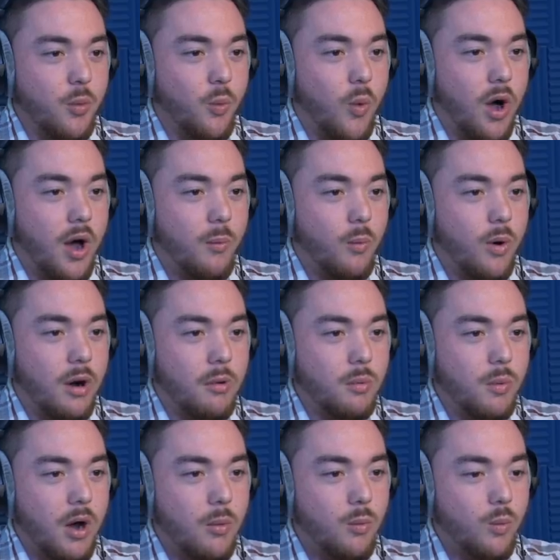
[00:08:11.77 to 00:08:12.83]
Whoa, whoa,
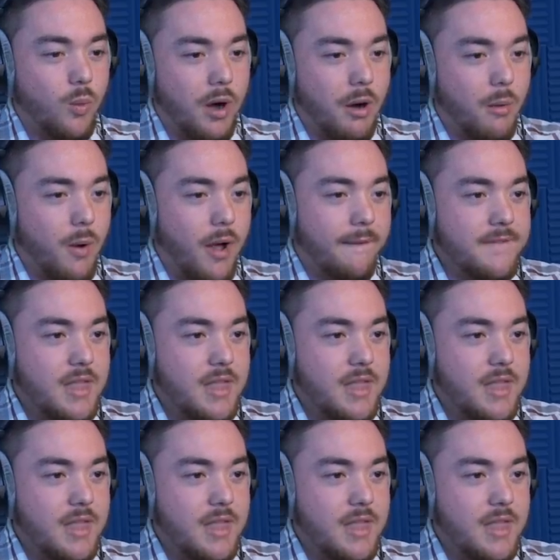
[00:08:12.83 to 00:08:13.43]
whoa, whoa.